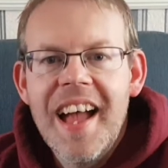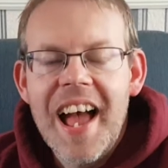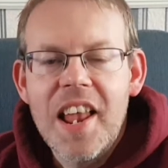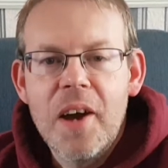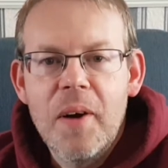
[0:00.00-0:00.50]

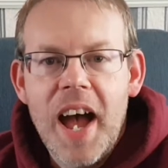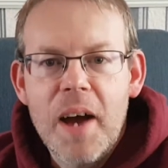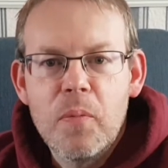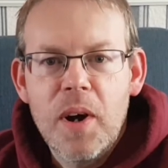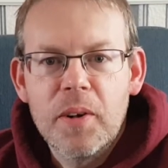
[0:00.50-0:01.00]
Hello
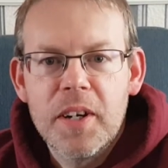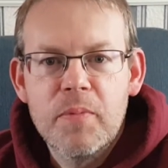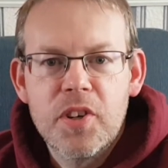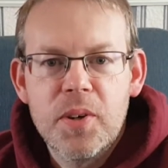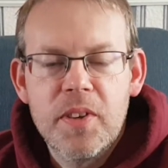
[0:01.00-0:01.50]
and
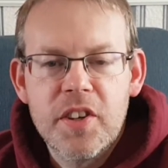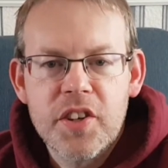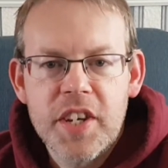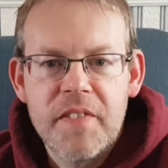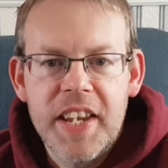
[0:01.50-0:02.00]
welcome to the
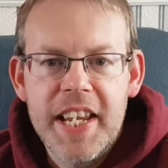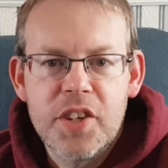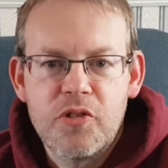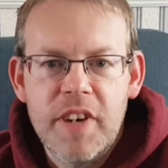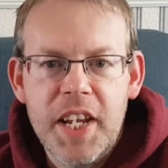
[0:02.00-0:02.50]
Discover
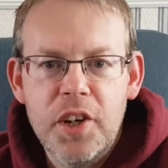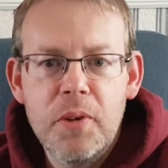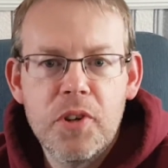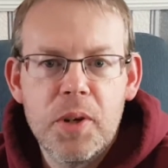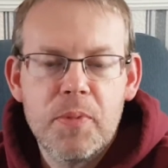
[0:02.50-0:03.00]
History
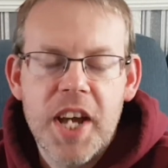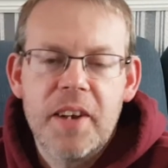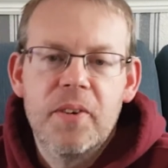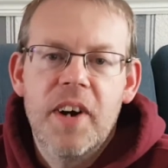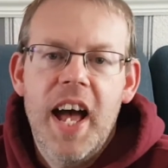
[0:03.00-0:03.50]
YouTube
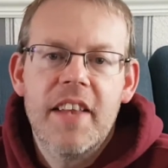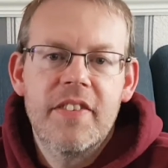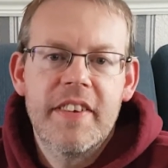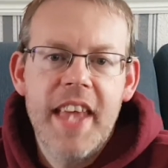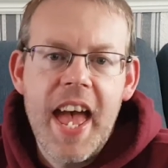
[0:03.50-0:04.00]
channel
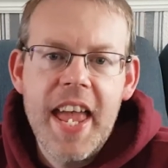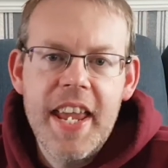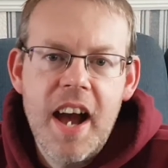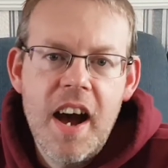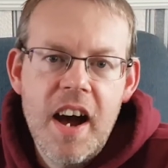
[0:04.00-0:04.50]
and
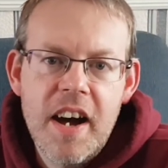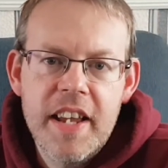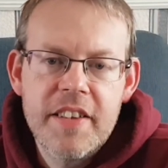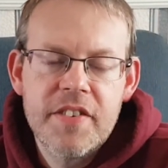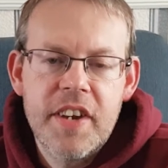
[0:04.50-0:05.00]
today
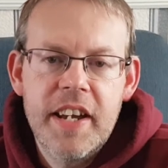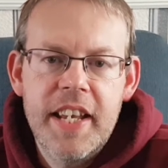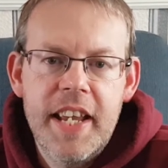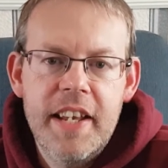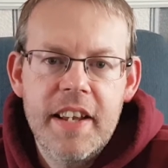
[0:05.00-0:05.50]
I
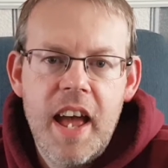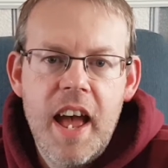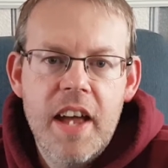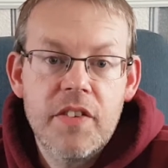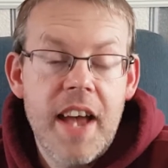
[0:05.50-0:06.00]
decided
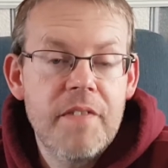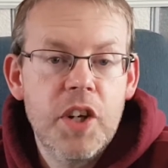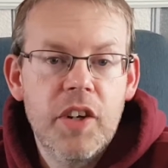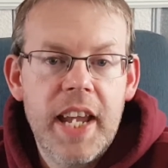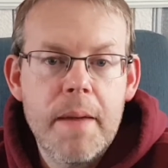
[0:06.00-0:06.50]
uh, to have a
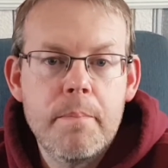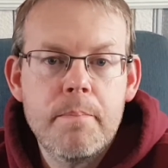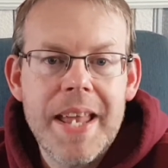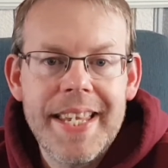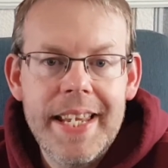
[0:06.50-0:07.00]
look at
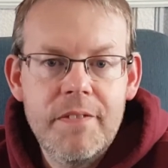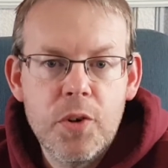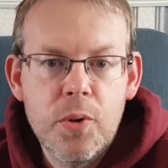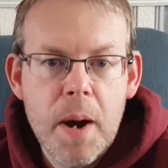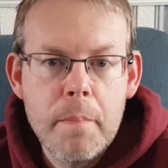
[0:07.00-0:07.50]

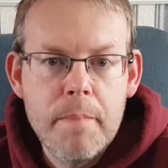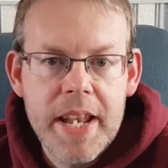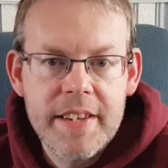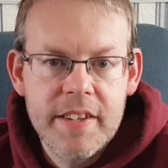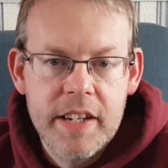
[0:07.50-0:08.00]
medieval
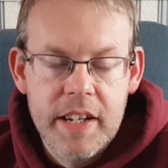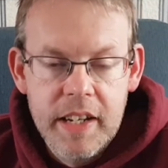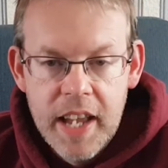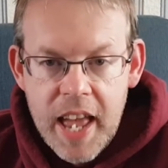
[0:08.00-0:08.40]
medicine.